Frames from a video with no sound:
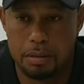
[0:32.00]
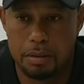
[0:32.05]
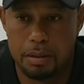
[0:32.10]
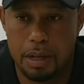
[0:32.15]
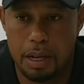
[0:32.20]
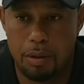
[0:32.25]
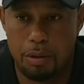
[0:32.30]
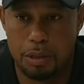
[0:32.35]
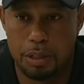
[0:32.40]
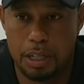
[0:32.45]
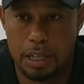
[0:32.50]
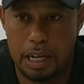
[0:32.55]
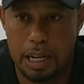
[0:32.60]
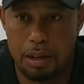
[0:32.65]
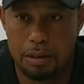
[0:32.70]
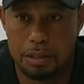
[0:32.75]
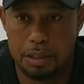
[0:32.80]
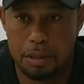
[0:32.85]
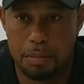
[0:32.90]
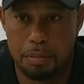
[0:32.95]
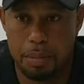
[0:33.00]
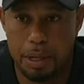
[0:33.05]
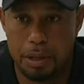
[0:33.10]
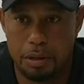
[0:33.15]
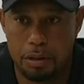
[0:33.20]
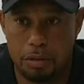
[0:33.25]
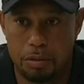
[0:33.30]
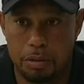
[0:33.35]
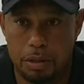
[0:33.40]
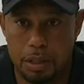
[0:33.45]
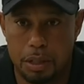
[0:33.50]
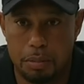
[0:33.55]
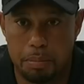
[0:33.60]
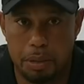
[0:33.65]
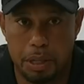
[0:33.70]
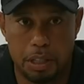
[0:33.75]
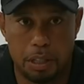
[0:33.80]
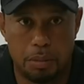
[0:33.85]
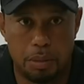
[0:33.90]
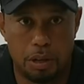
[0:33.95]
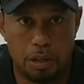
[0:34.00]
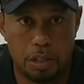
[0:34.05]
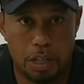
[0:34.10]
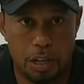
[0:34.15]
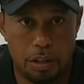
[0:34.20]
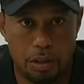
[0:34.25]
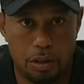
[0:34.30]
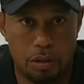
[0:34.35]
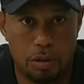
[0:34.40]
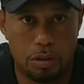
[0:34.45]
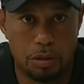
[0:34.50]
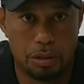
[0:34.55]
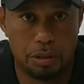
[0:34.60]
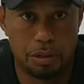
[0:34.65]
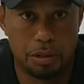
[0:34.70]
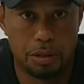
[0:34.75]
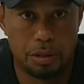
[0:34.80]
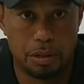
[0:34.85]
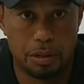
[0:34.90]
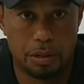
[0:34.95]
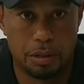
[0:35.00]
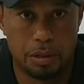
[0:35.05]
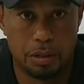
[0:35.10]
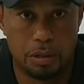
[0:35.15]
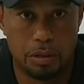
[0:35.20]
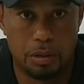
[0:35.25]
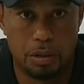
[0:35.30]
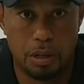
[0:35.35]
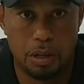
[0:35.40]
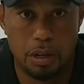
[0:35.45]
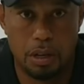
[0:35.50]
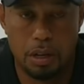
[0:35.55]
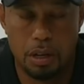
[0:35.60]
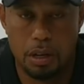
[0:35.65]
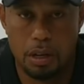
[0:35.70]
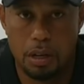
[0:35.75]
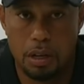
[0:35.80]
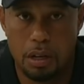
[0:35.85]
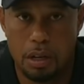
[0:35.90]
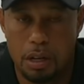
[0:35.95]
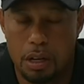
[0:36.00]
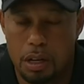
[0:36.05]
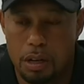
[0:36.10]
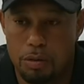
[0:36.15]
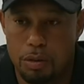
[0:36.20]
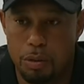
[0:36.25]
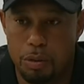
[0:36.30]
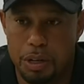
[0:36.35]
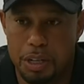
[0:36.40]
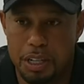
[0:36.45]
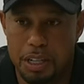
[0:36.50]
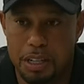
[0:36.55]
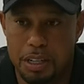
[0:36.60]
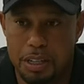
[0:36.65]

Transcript: wasn't allowed to bend over and pick the balls out of the holes. So what we did